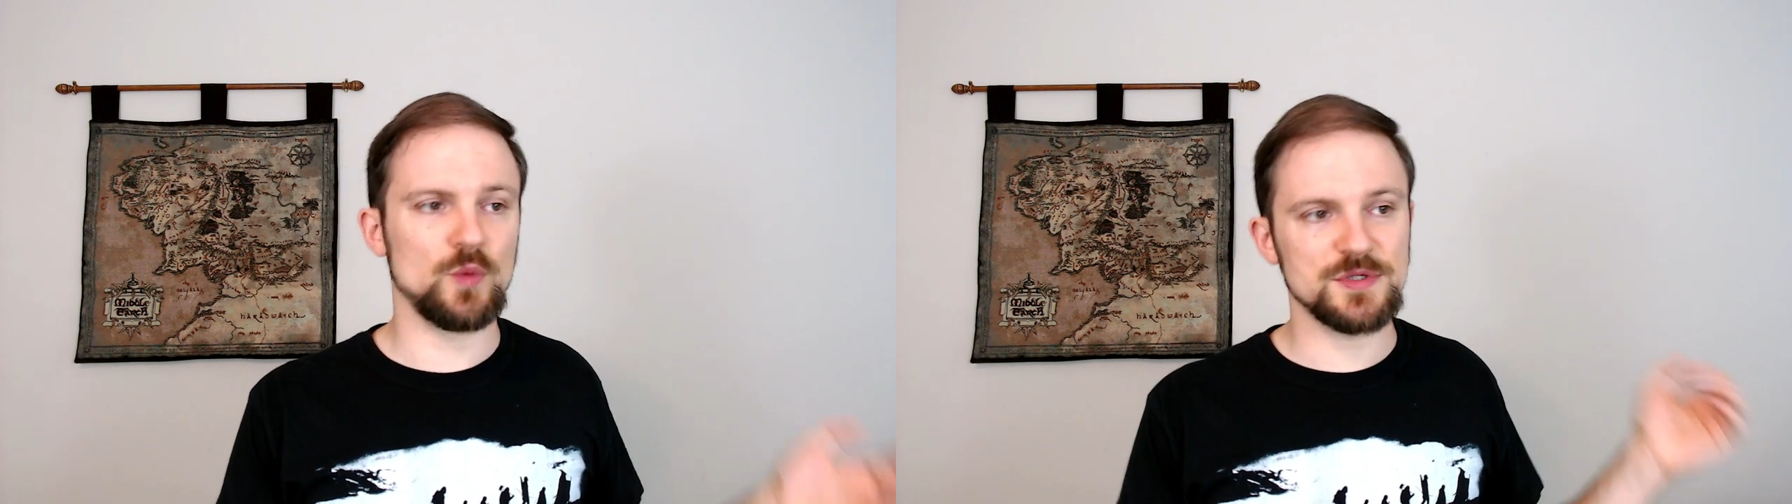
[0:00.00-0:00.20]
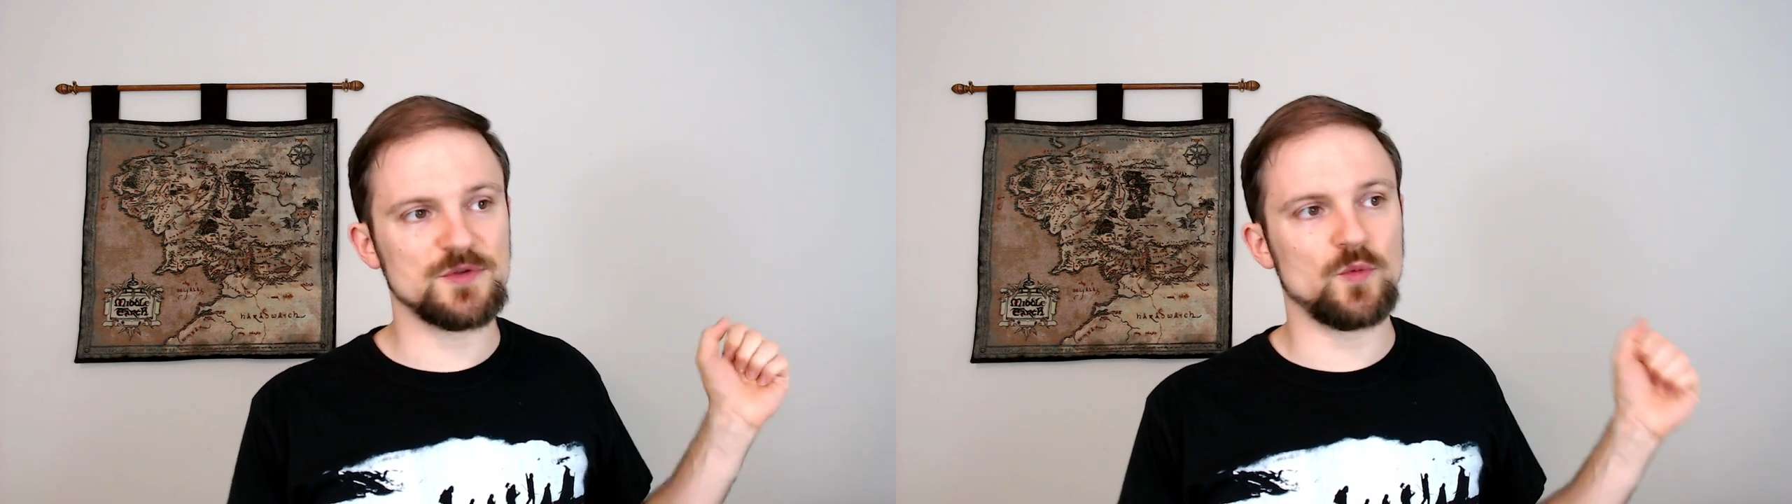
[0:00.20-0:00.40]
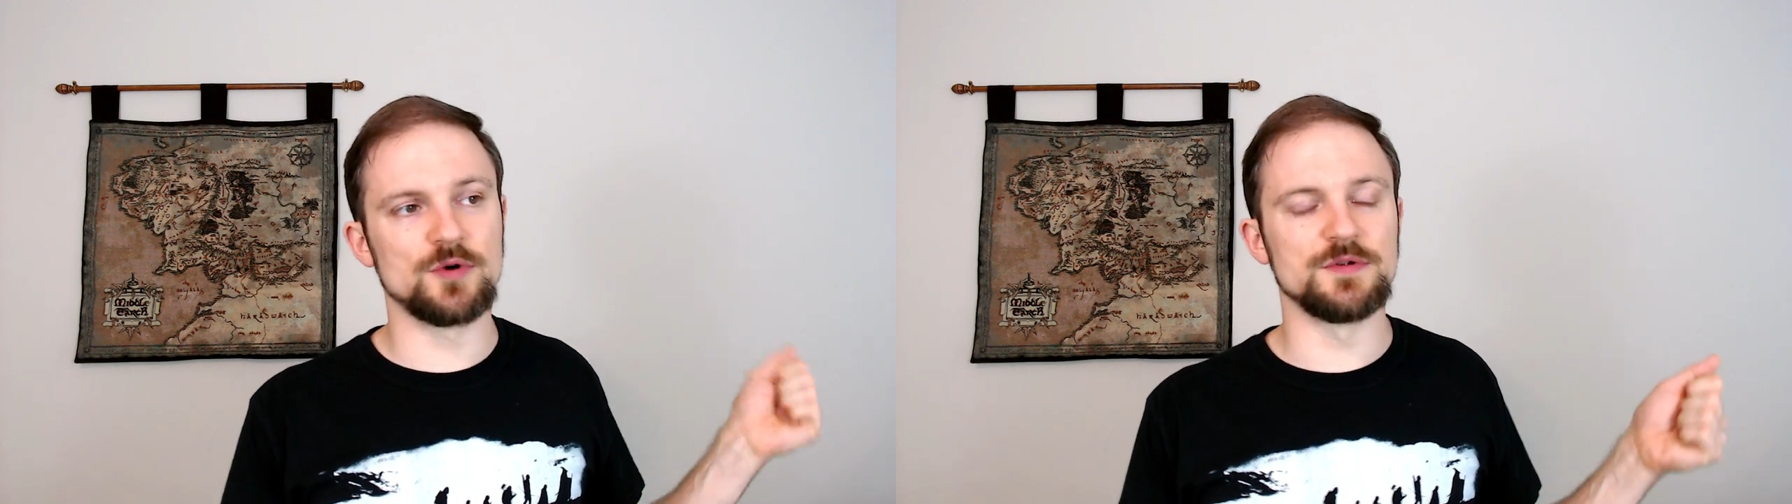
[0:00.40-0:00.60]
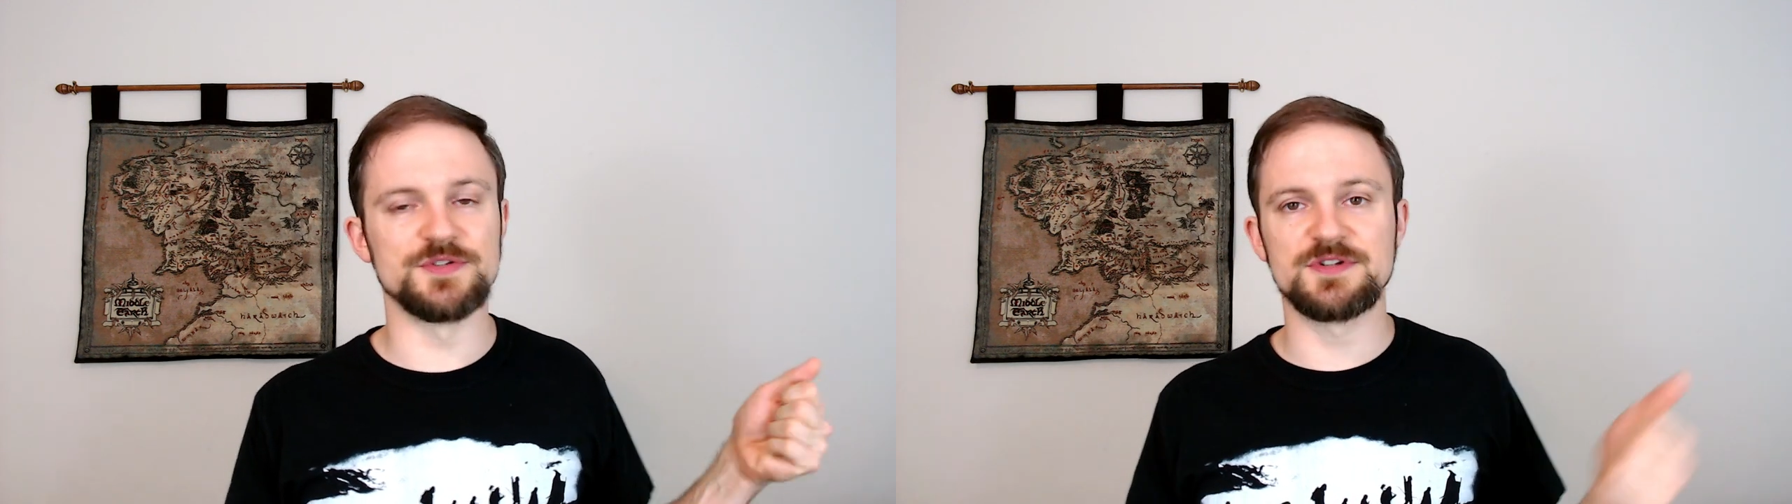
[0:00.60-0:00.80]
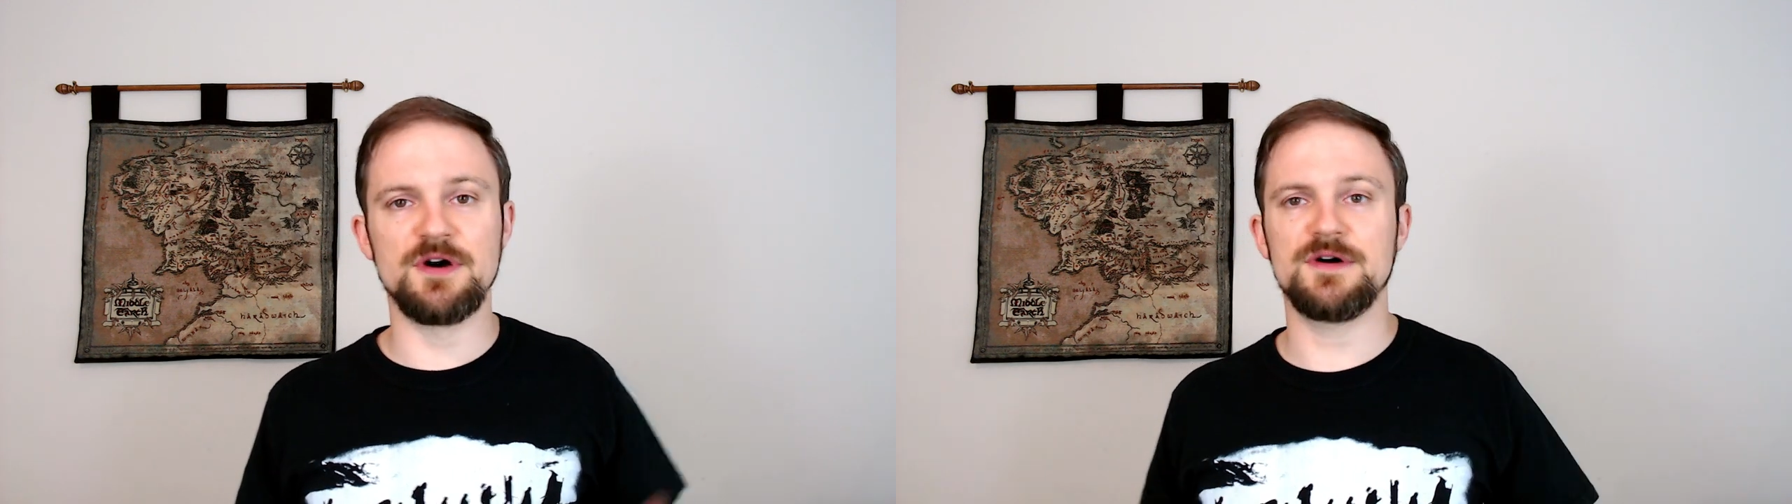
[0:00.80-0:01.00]
Once the world
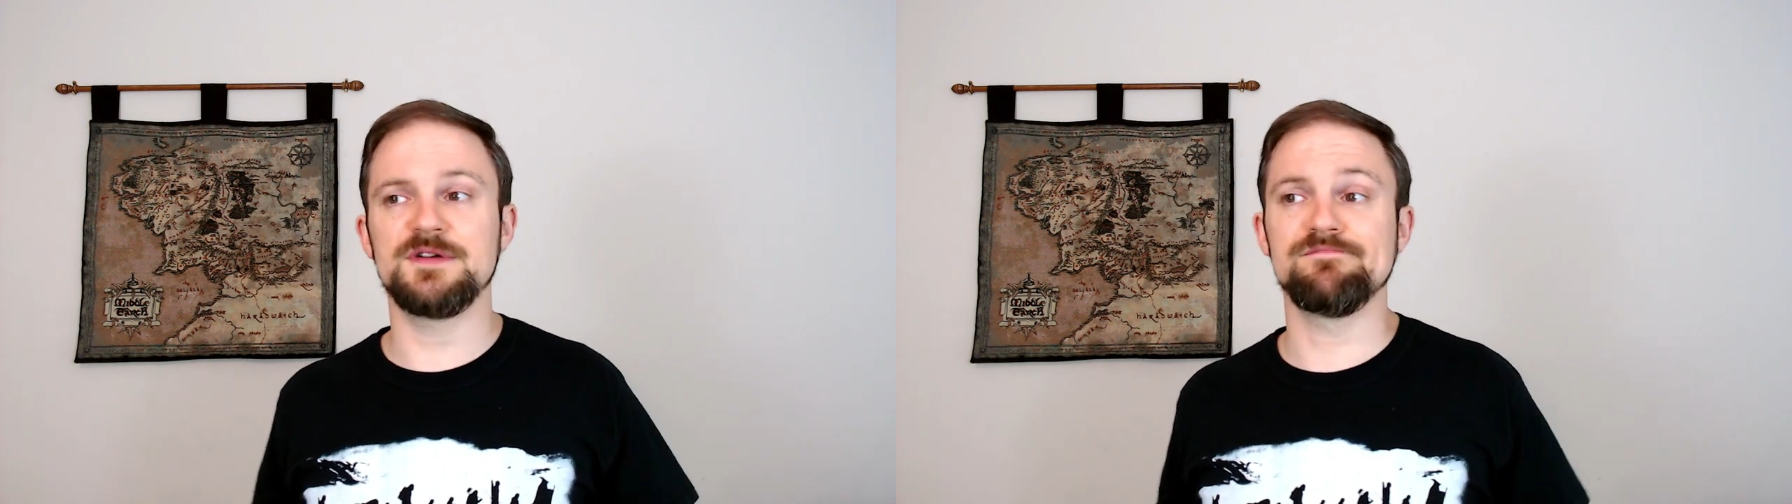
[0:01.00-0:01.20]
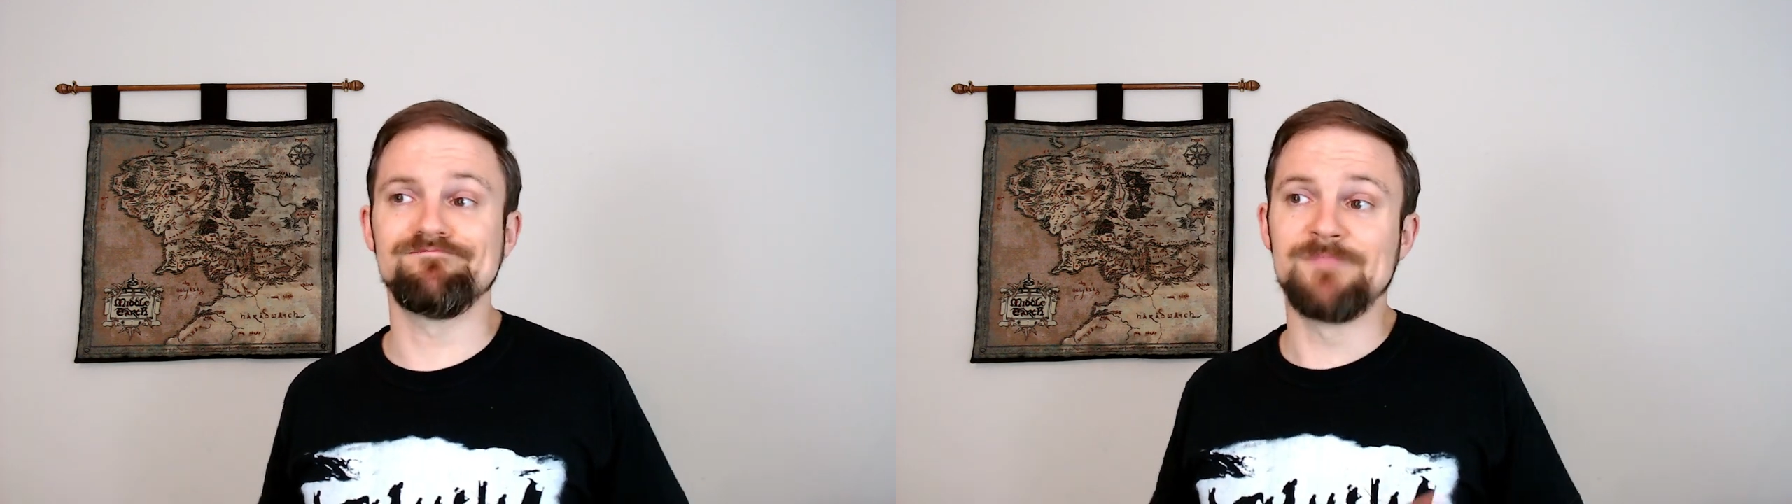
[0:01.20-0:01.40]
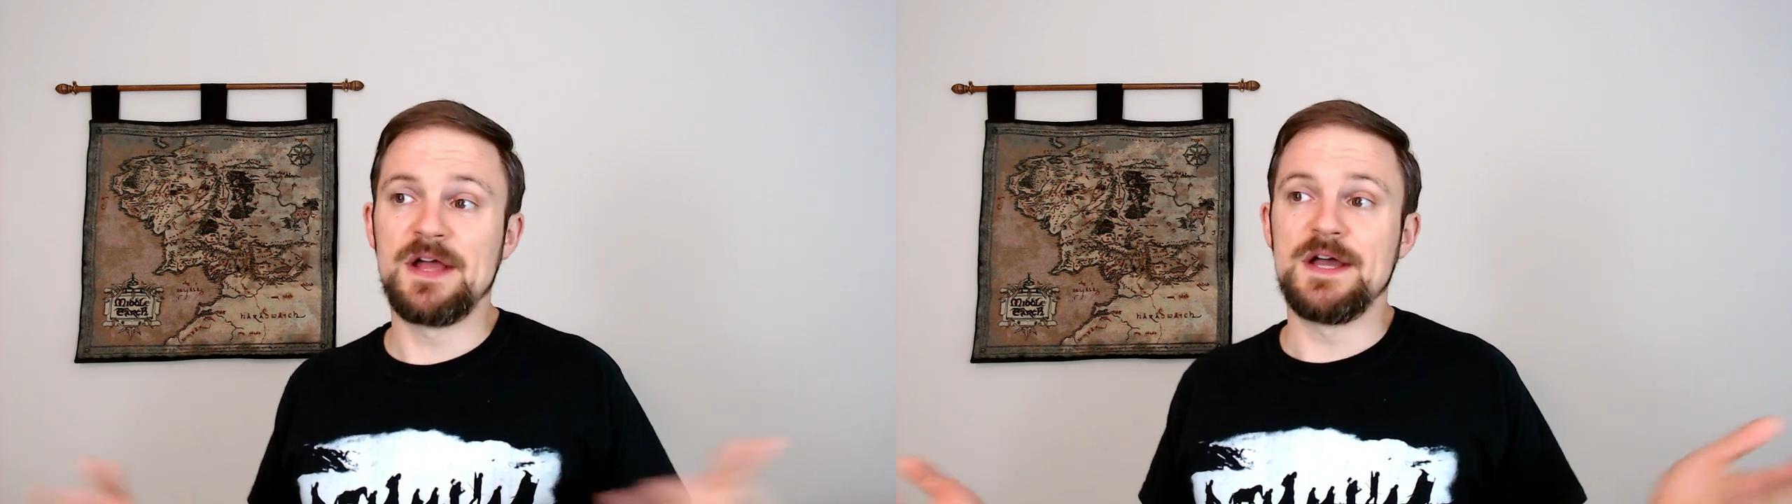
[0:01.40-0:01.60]
is gone,